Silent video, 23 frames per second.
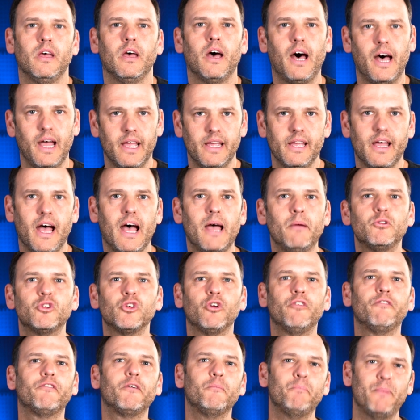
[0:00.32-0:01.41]
Hi, I'm
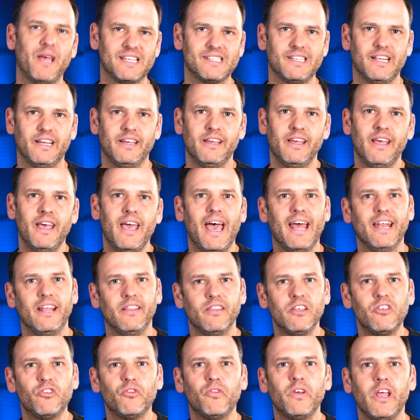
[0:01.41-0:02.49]
Sean from Paessler, and
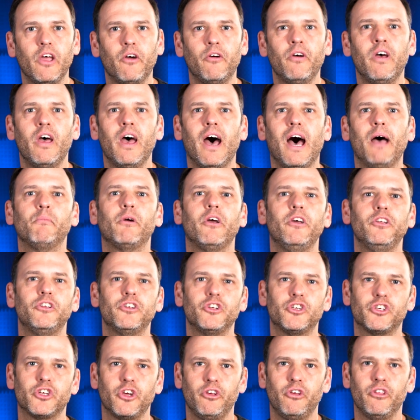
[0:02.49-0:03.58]
in this video I'm going
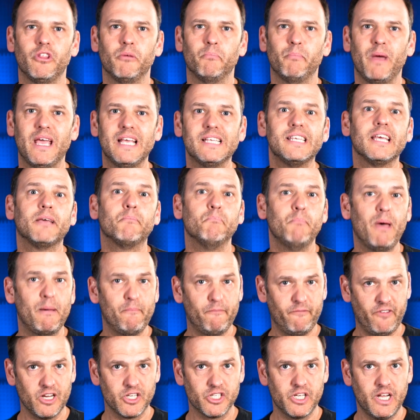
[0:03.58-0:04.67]
to show you the basic
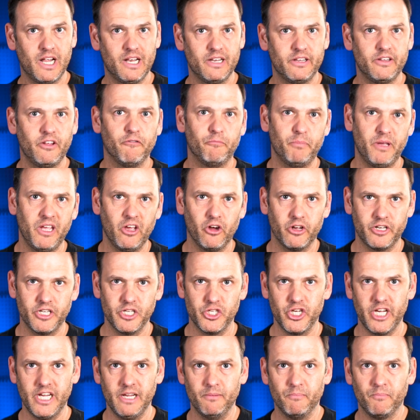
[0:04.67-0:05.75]
map functionality of
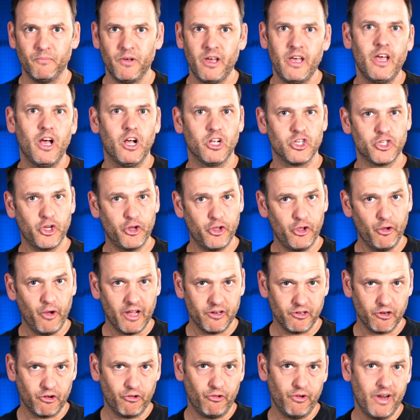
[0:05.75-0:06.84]
PRTG. I'll show you
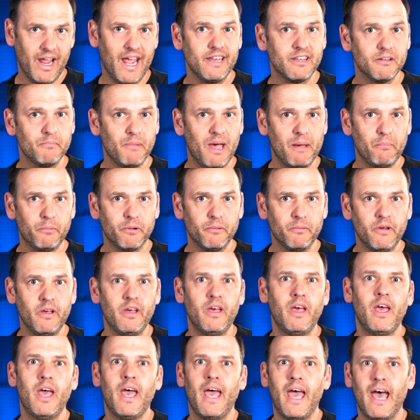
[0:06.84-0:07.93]
how to create a map,
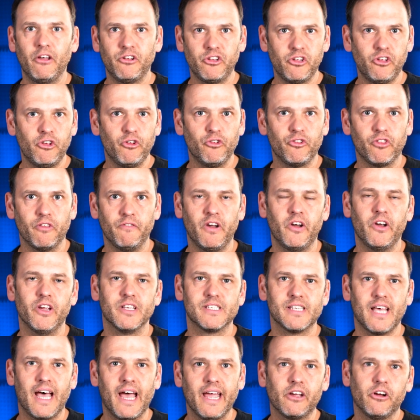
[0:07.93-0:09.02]
how to use the
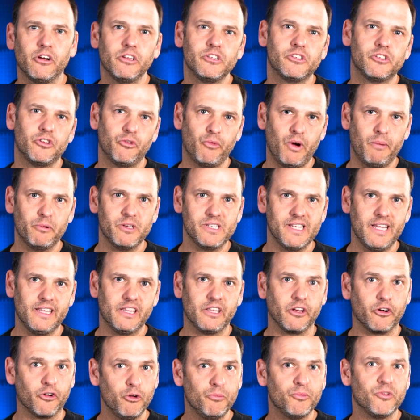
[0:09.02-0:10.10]
various icons to
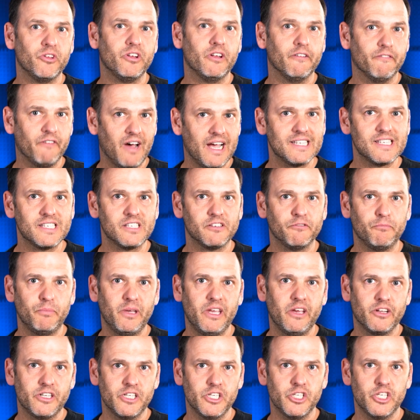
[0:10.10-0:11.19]
represent the groups and devices of
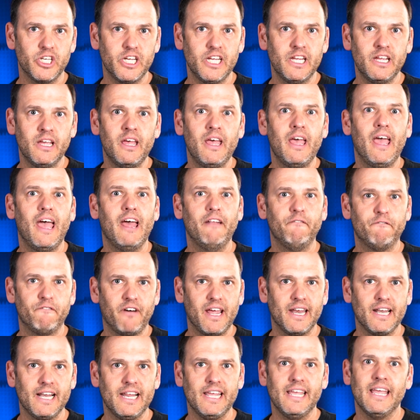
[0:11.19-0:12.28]
PRTG, and
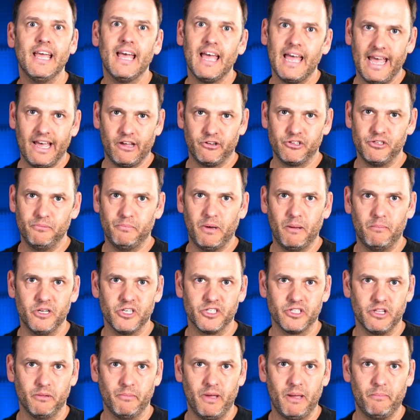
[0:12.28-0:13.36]
finally, how to
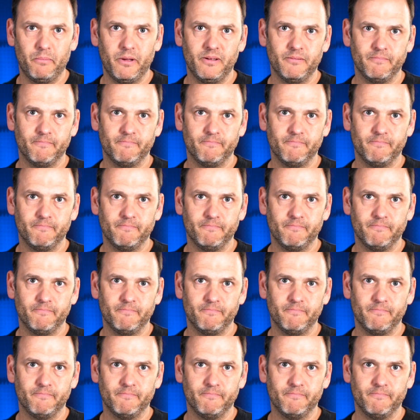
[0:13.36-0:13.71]
publish the map.